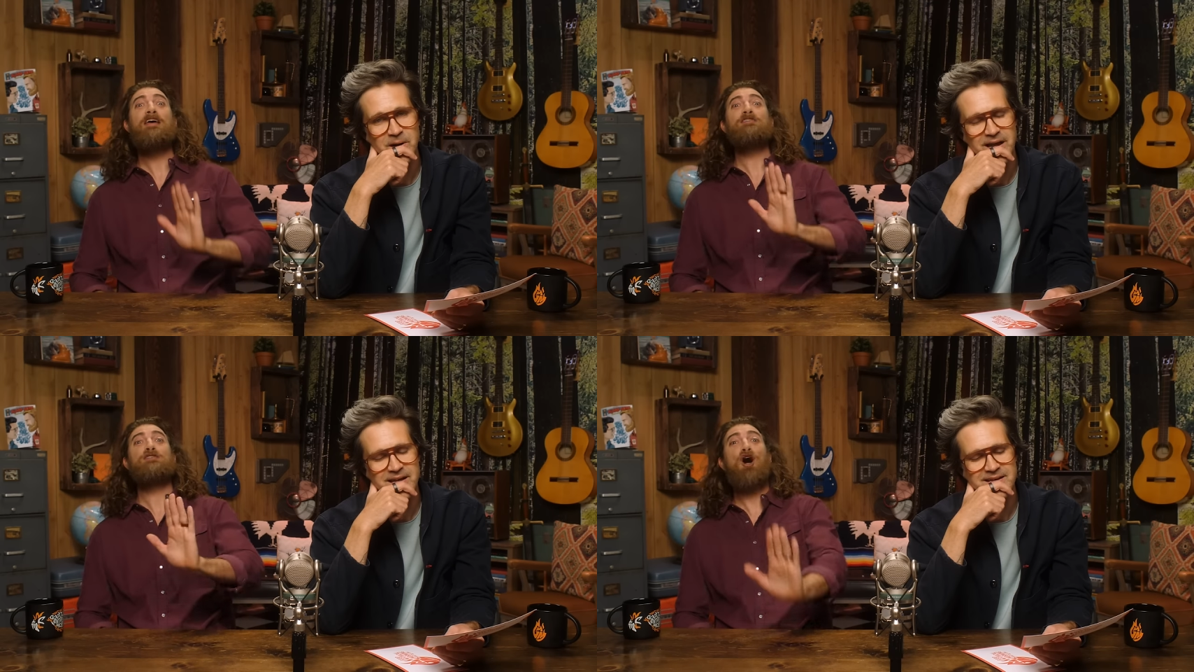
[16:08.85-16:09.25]

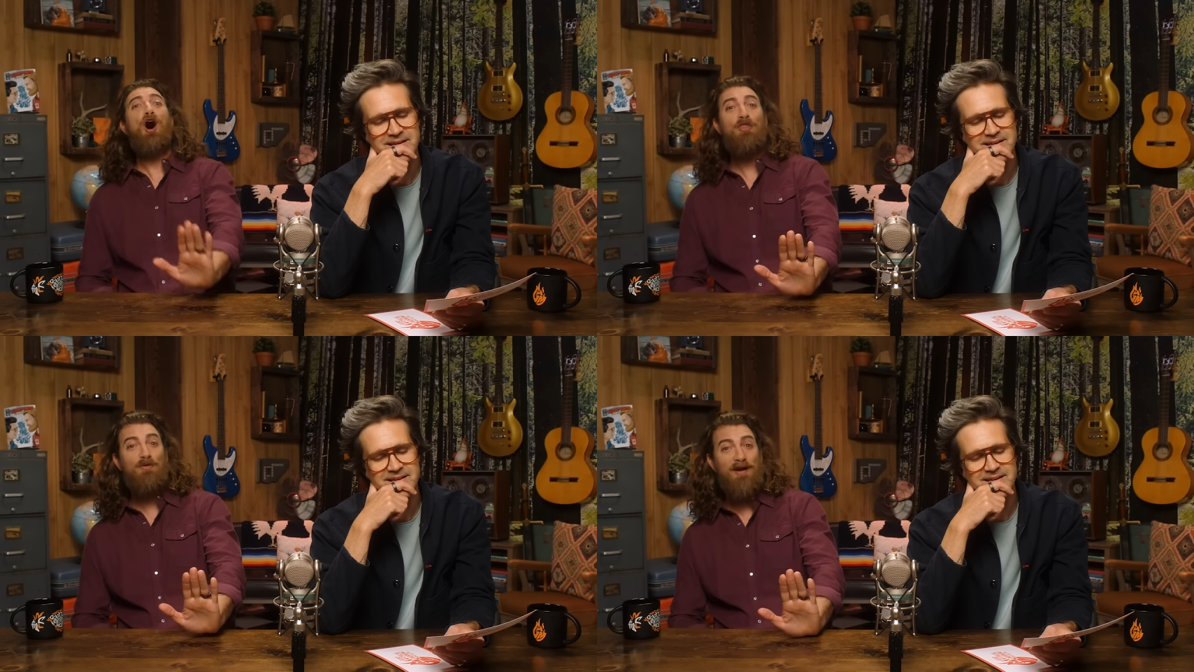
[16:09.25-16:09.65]
Speaker 1: right,
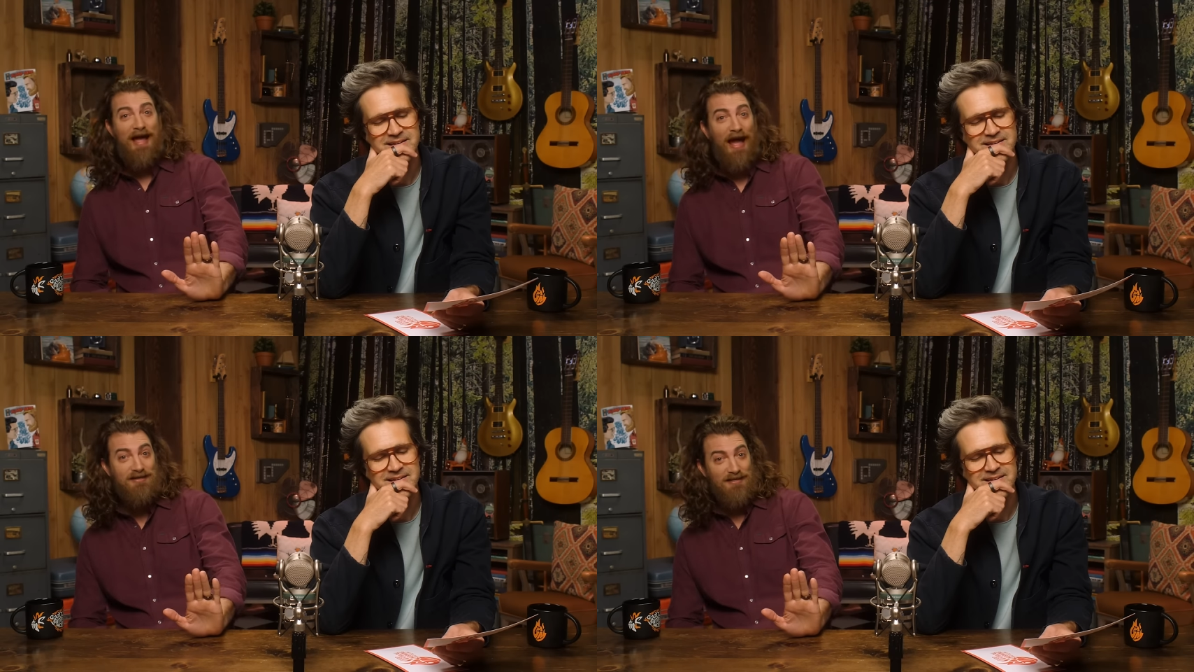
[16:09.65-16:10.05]
saw the
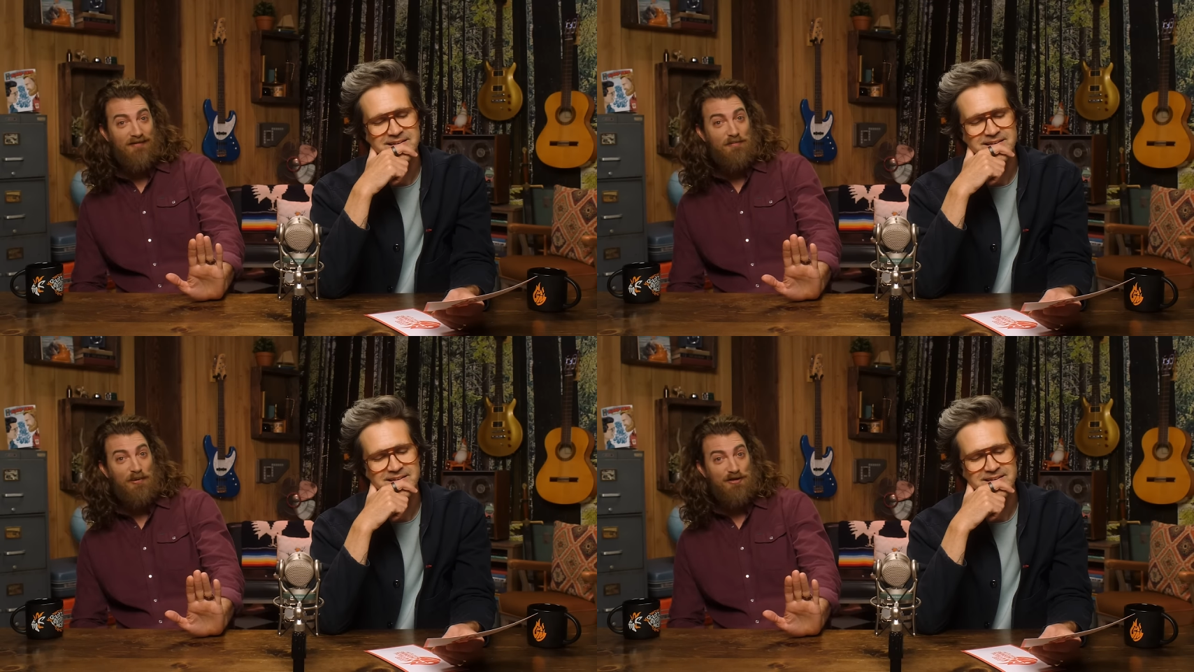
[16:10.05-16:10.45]

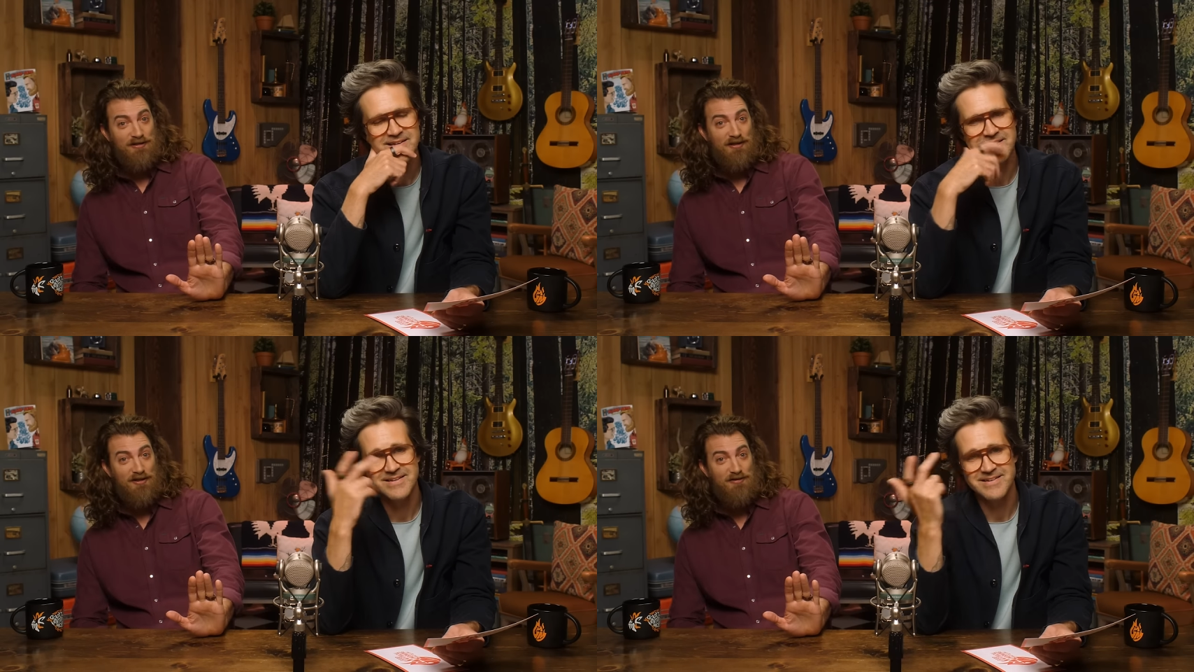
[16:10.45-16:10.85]
reaction of the
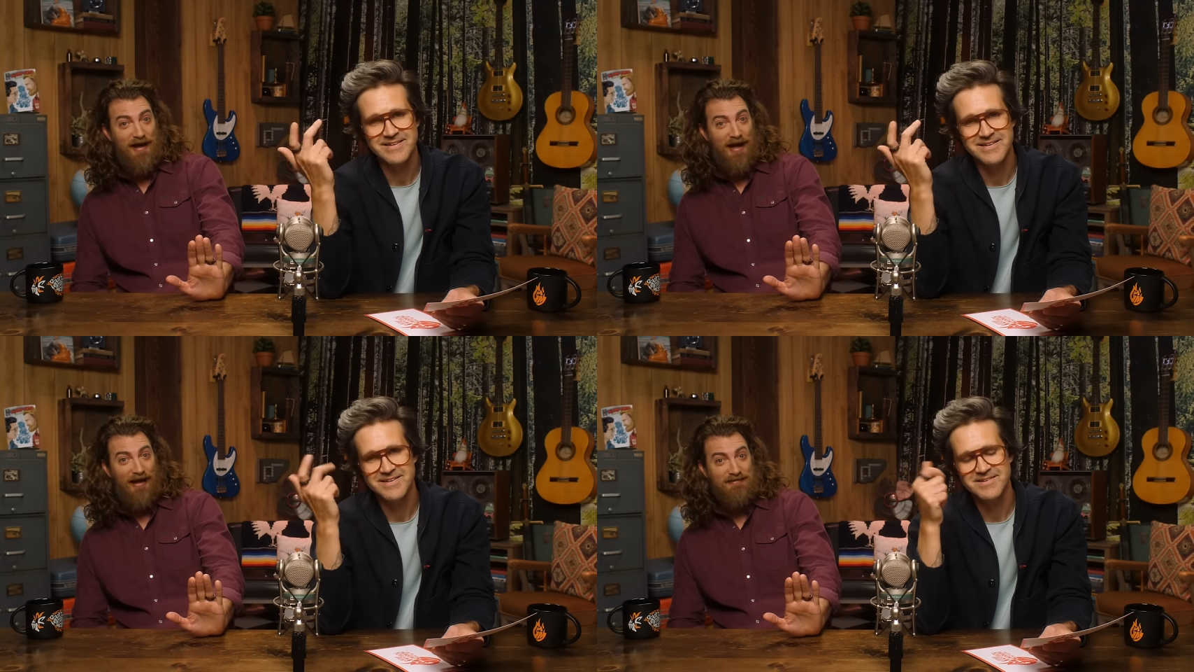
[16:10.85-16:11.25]
person that
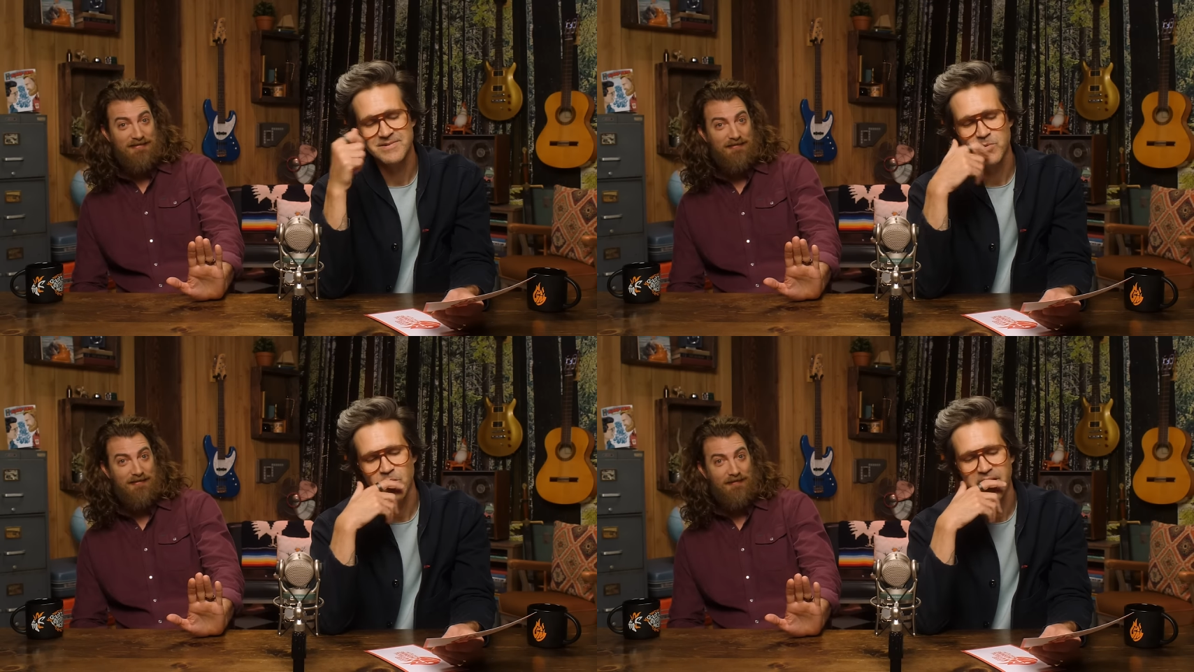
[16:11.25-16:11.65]
you asked.